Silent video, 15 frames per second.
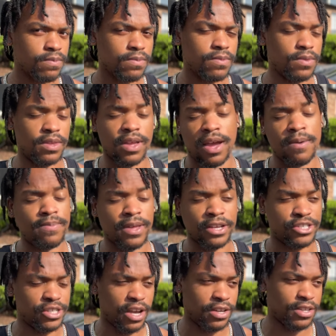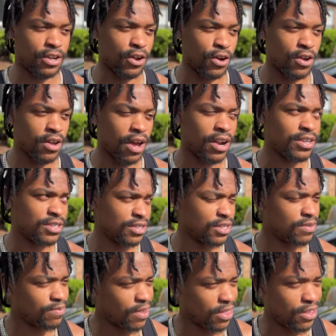Mm, I'm not shocked at all.
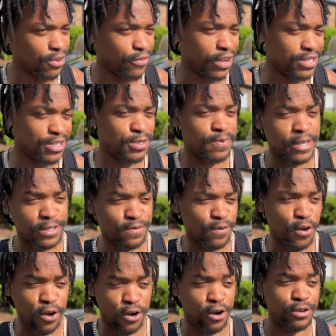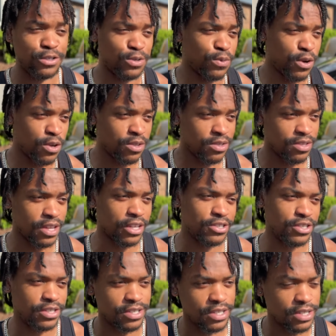Honestly, I think rent's expensive all across the world, not
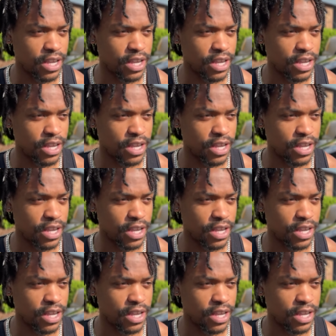just in